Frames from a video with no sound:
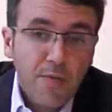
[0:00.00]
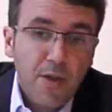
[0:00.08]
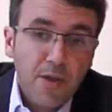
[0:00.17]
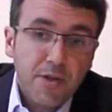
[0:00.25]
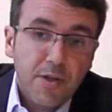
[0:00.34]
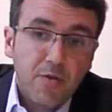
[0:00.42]

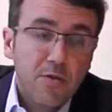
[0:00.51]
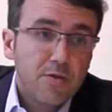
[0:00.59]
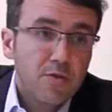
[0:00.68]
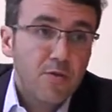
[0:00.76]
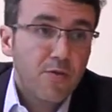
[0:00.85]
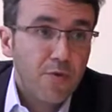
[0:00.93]
then a second
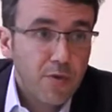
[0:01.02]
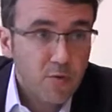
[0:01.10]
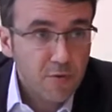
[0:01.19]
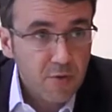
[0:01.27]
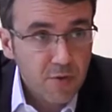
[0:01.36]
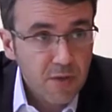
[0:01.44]
exchange offer in
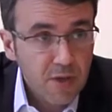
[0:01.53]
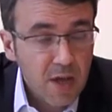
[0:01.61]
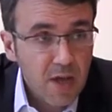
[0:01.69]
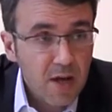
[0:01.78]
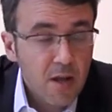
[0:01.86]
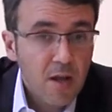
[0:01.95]

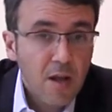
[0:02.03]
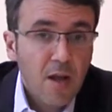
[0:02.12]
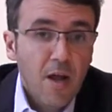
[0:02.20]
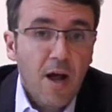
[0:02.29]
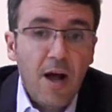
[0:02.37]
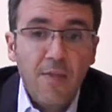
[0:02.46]
2010,
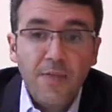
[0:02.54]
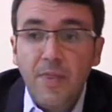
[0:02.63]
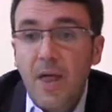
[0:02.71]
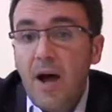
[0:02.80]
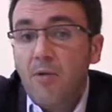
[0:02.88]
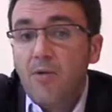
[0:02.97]

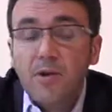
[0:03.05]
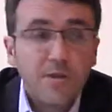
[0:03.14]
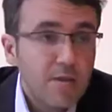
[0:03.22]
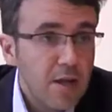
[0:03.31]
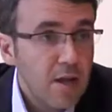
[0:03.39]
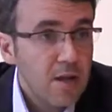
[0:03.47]
and now they are
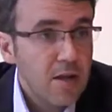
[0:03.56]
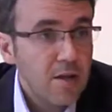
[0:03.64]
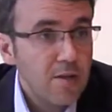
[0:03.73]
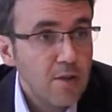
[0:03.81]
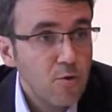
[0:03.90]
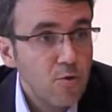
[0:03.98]
still
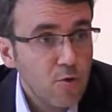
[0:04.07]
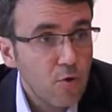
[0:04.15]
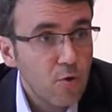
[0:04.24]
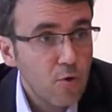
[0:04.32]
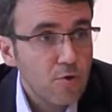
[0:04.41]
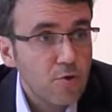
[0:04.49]
in New
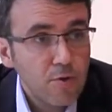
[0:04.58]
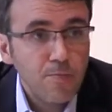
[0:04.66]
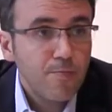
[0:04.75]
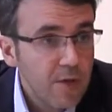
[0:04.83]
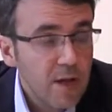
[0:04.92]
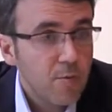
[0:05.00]
York court
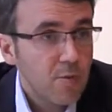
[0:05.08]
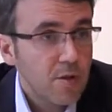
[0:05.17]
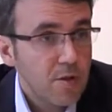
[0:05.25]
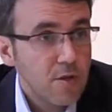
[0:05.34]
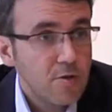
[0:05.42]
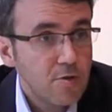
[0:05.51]
dealing
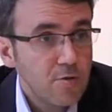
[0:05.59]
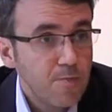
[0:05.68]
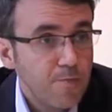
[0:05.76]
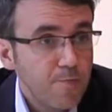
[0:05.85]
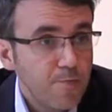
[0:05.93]
with this issue.